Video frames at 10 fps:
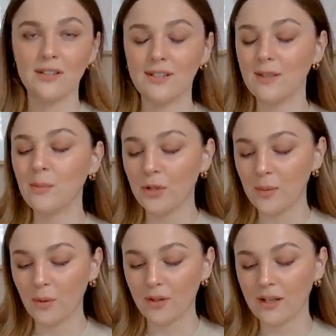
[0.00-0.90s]
So this is a
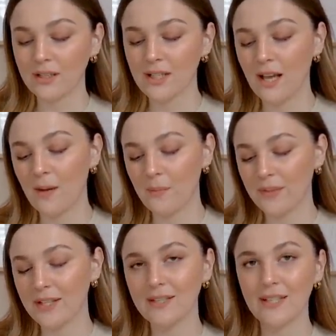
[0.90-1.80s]
body product.
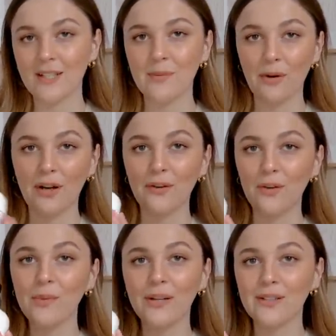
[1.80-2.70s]
This is actually brand
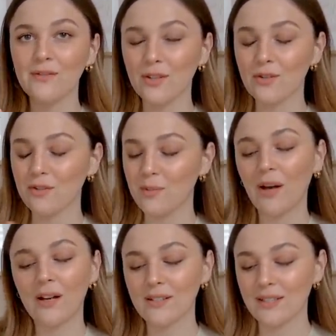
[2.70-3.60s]
new because I've just
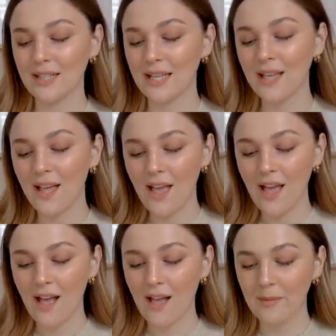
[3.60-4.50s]
repurchased it.
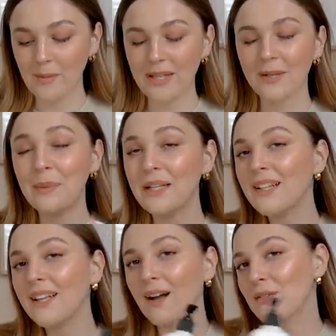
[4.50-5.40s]
Being
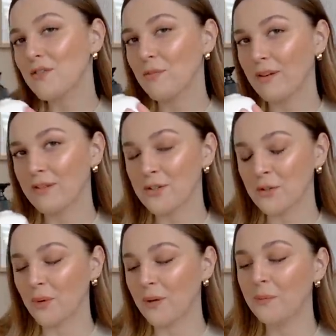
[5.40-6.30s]
completely out of my
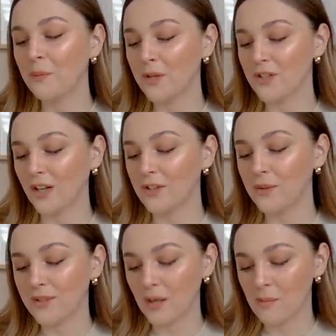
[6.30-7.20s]
original one, which I
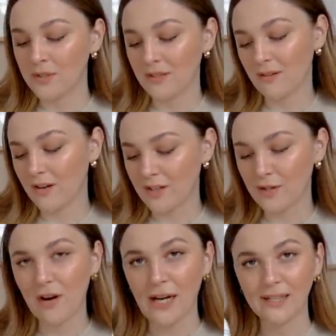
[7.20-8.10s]
used up to the very
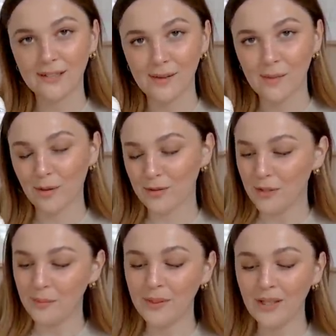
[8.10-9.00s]
dregs at the
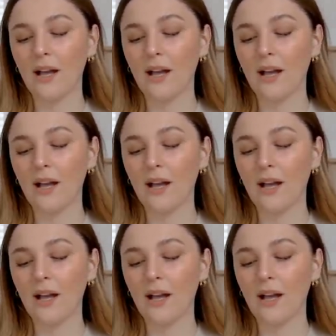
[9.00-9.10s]
bottom.